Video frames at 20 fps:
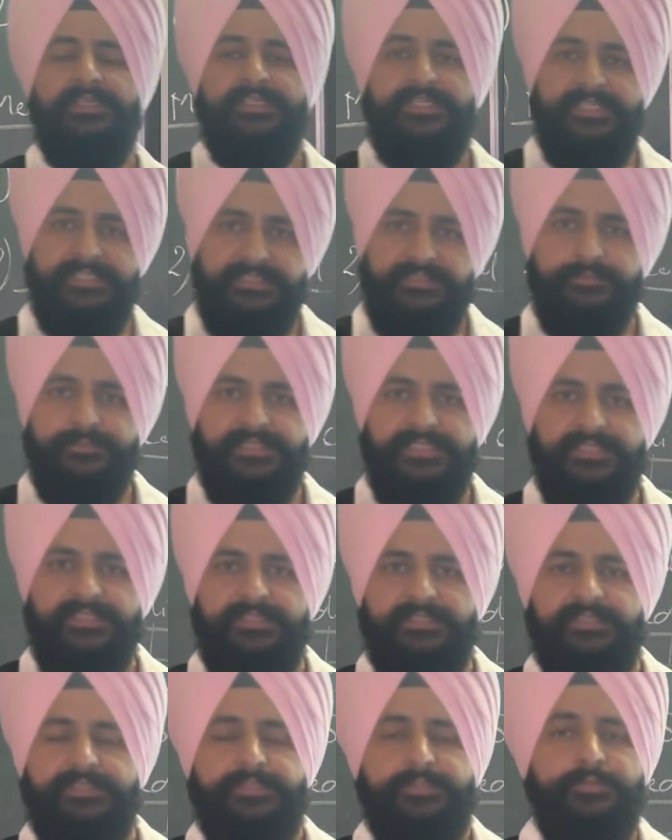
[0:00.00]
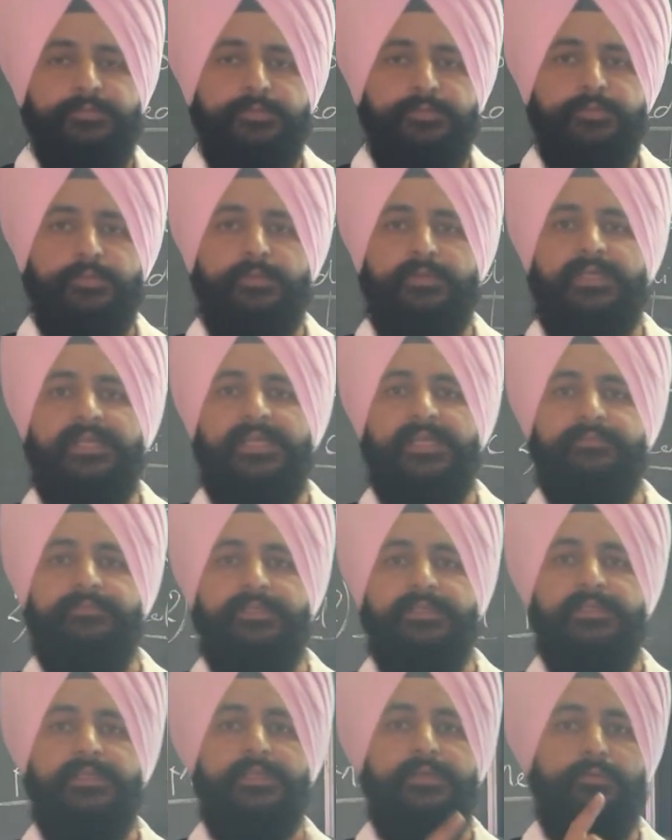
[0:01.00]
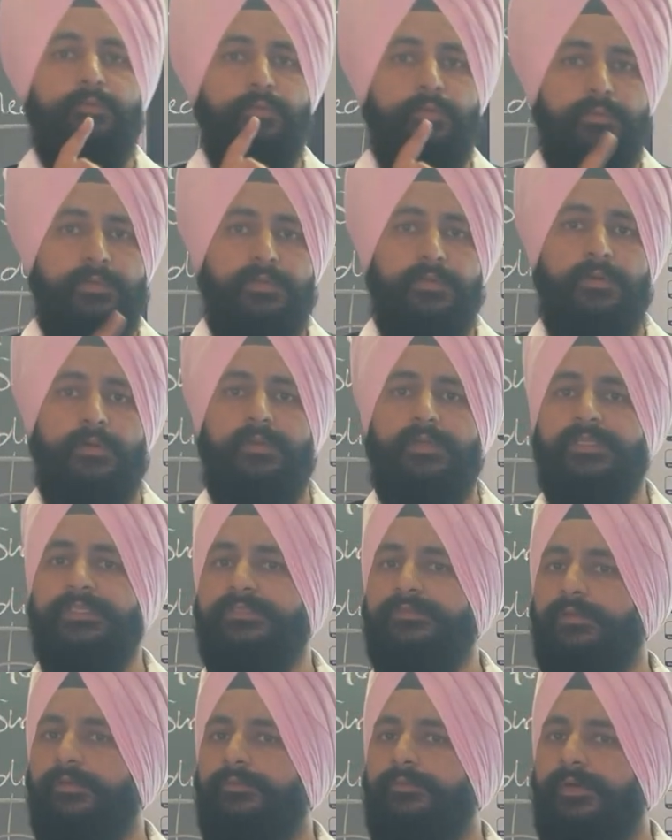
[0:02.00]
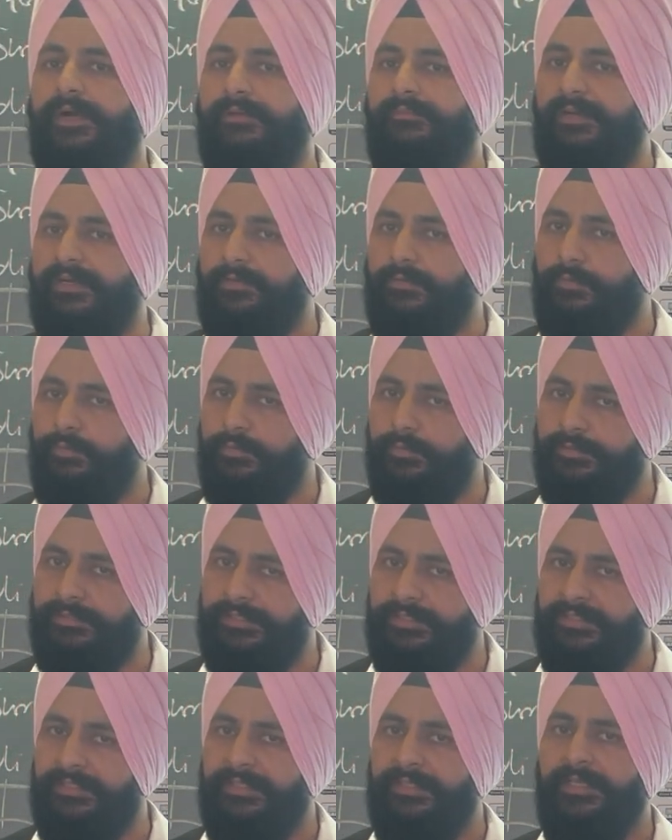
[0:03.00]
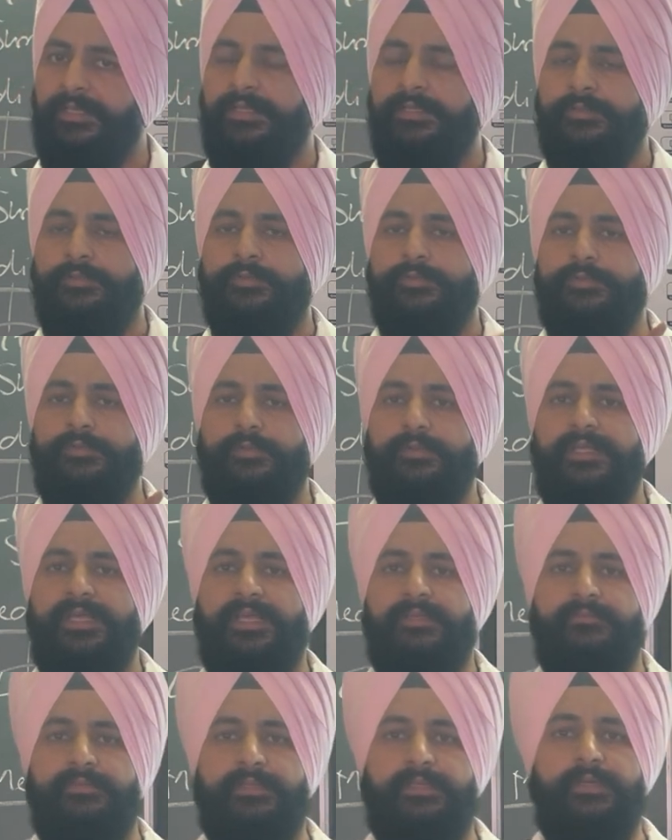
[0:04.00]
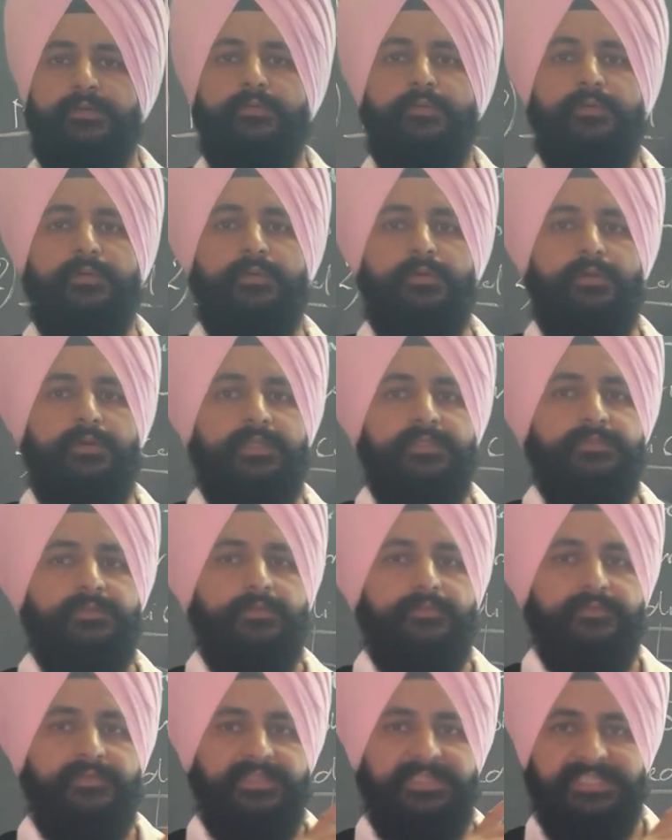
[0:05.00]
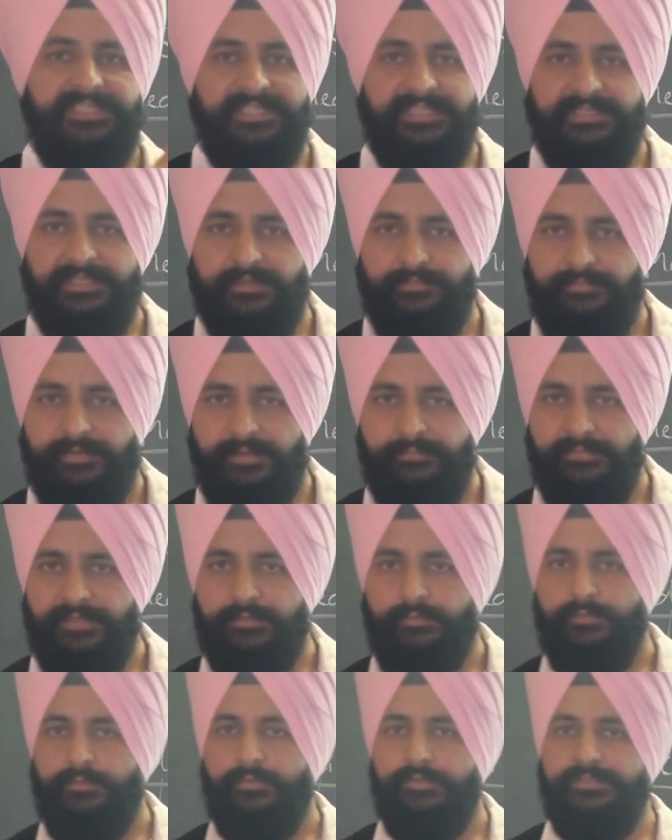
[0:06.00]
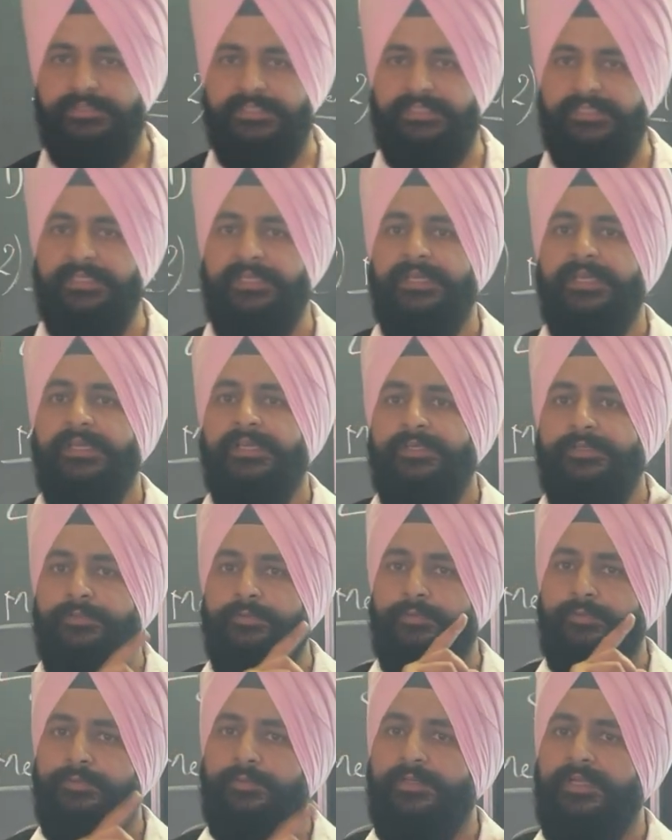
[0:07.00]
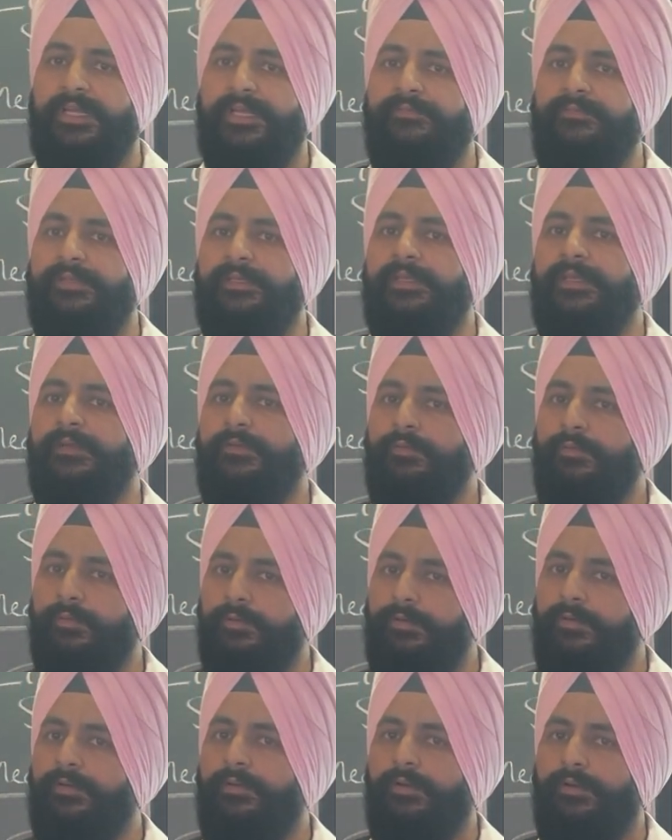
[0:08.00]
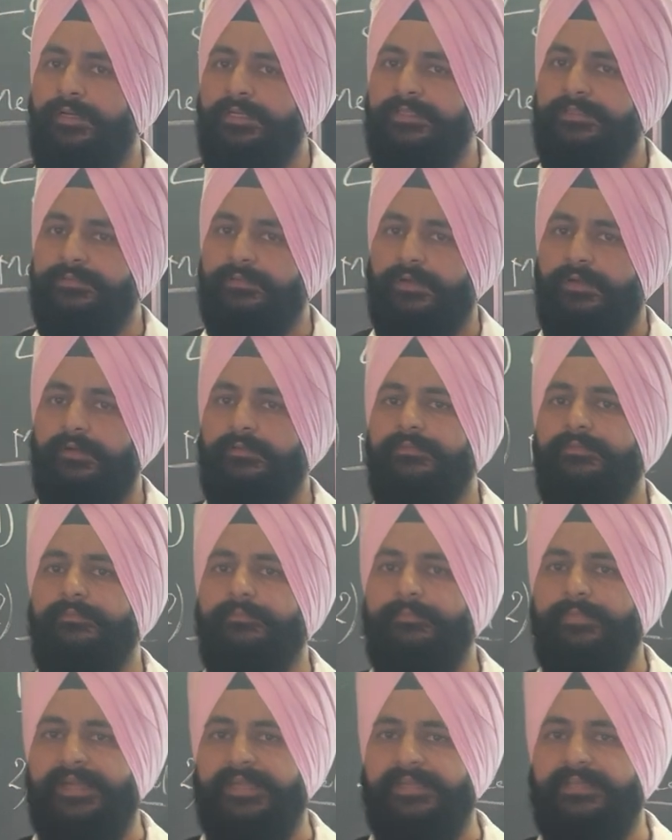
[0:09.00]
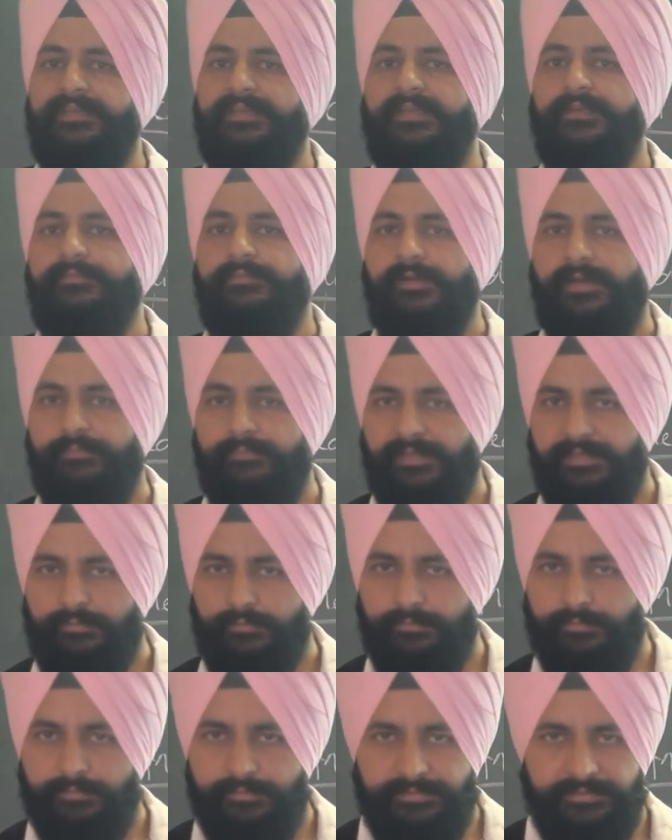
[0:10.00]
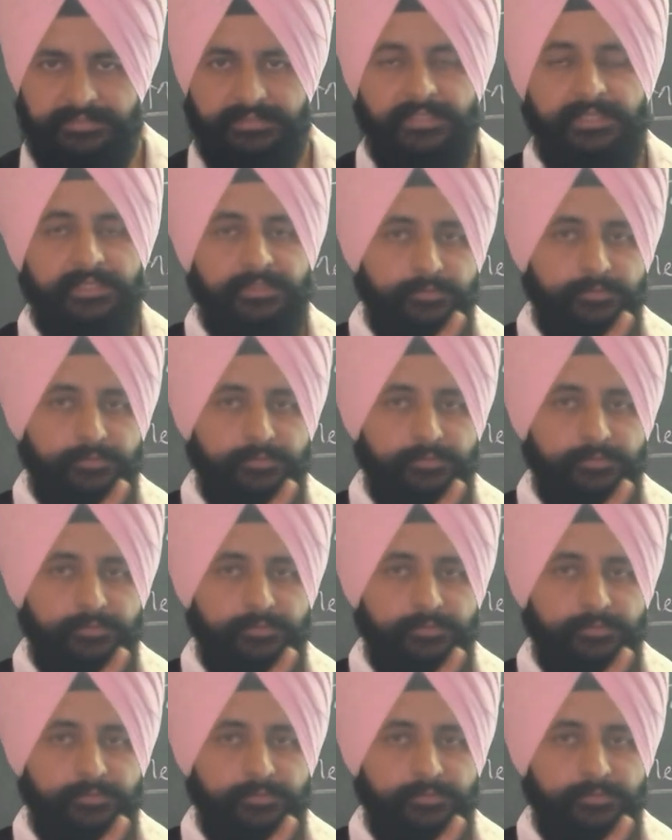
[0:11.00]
It means you should having a good knowledge of pharmacology, you should having a good knowledge of clinical pharmacology, you should having a good knowledge of medical pharmacology.